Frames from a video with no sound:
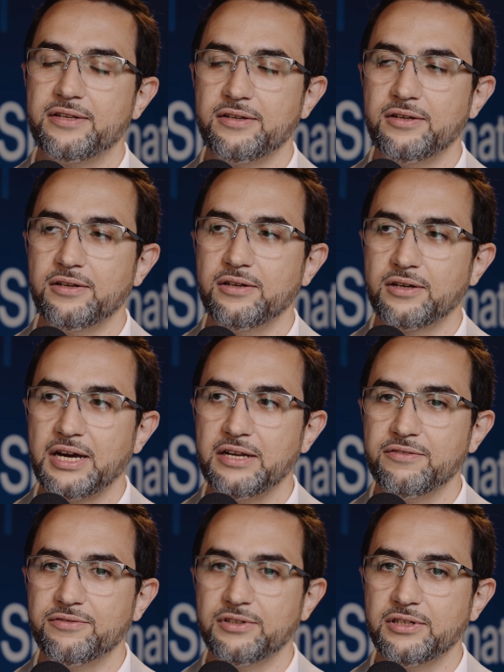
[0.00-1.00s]
kind
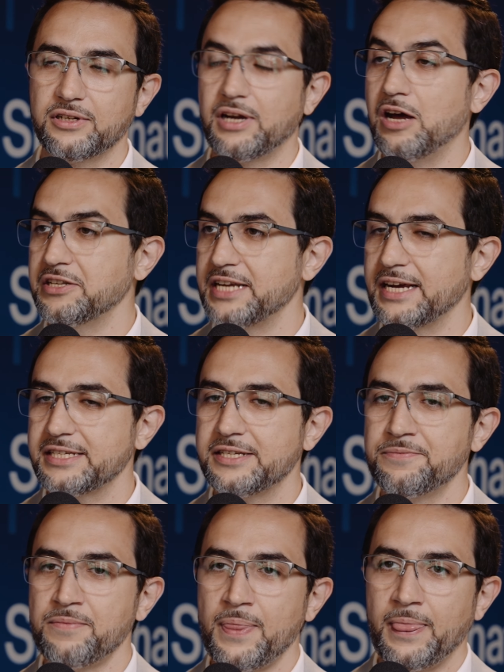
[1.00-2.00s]
of context.
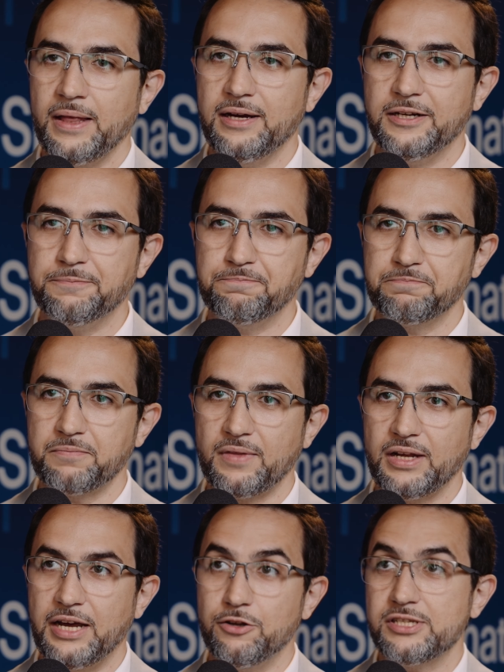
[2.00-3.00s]
And
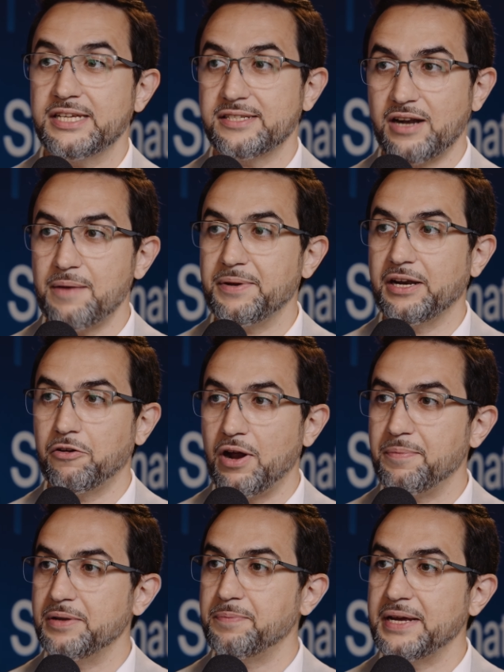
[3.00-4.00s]
those things are happening at a
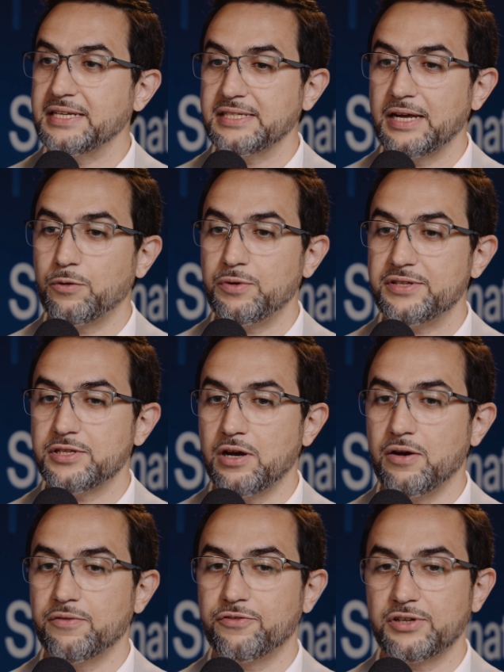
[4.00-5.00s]
rapid pace. Like we
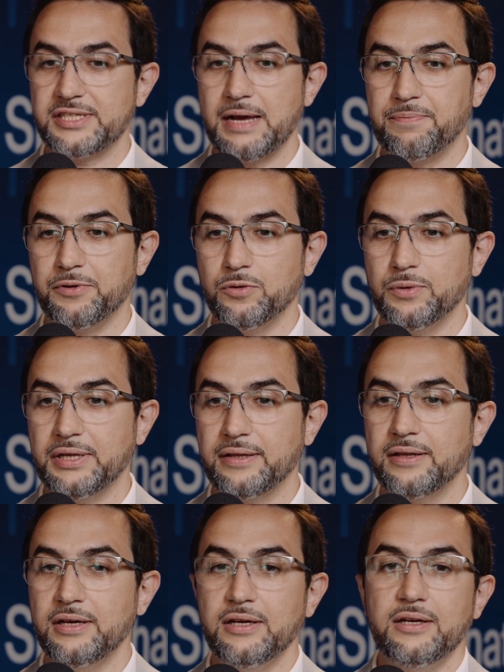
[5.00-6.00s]
saw, for example, with
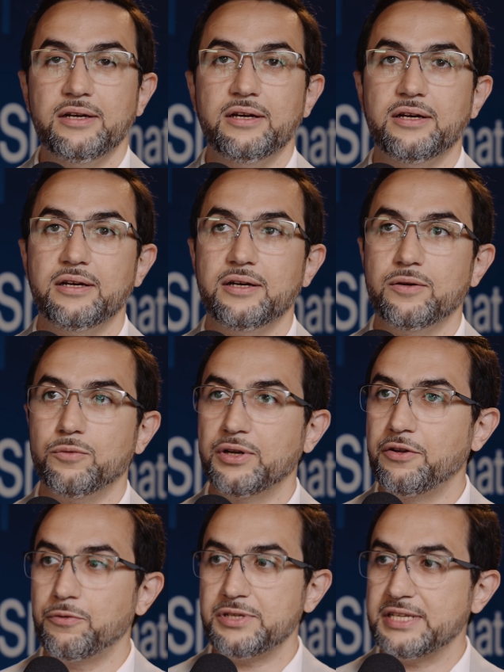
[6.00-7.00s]
one
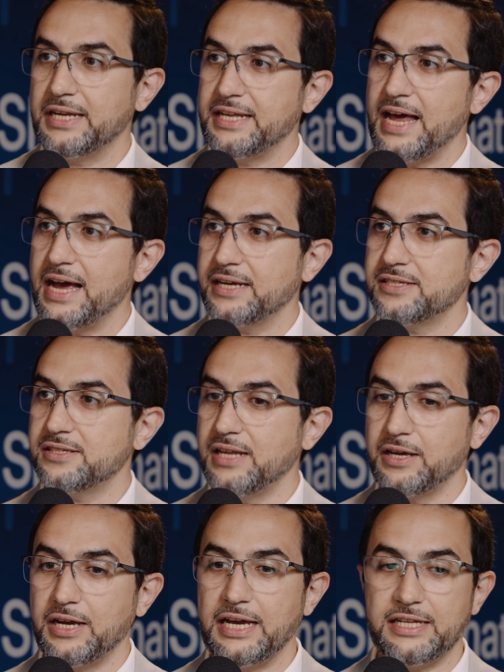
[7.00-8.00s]
of the recent attacks,
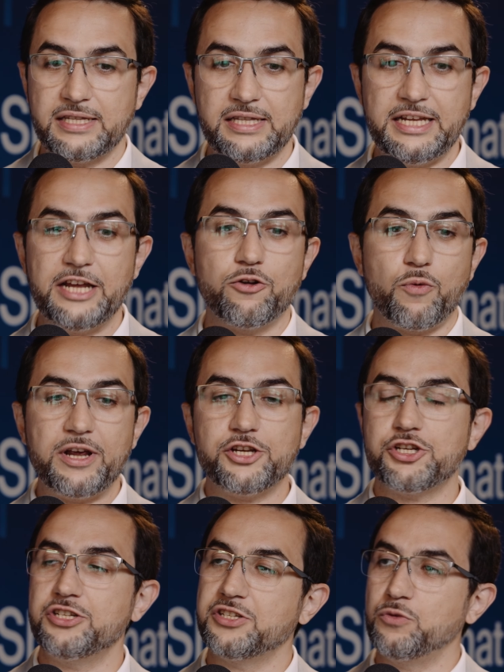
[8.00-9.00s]
like the
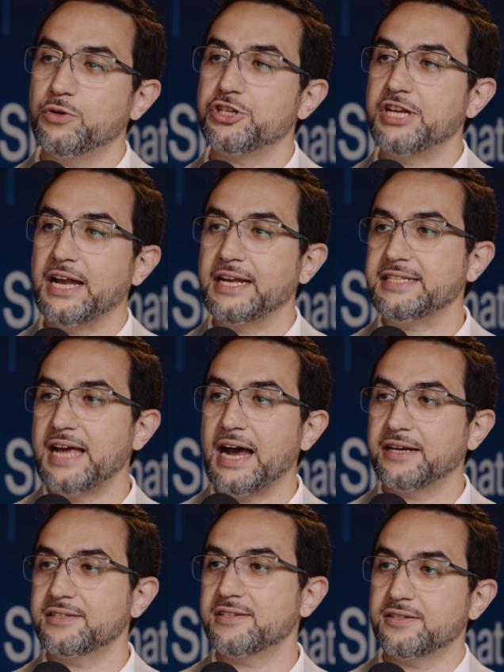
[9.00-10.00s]
iterations in which that
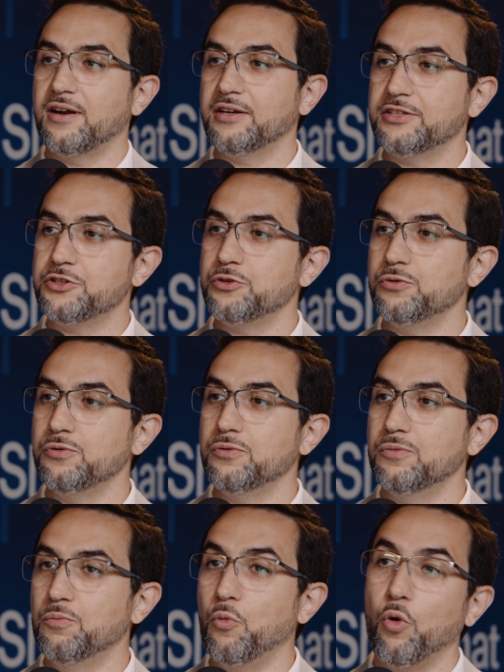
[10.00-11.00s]
attack started to
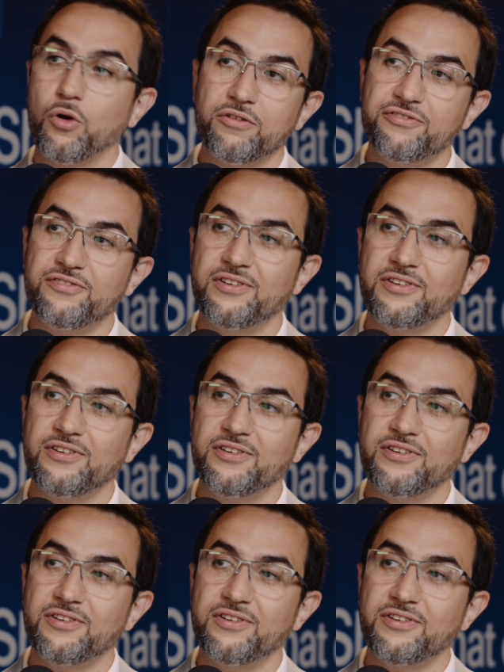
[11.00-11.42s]
morph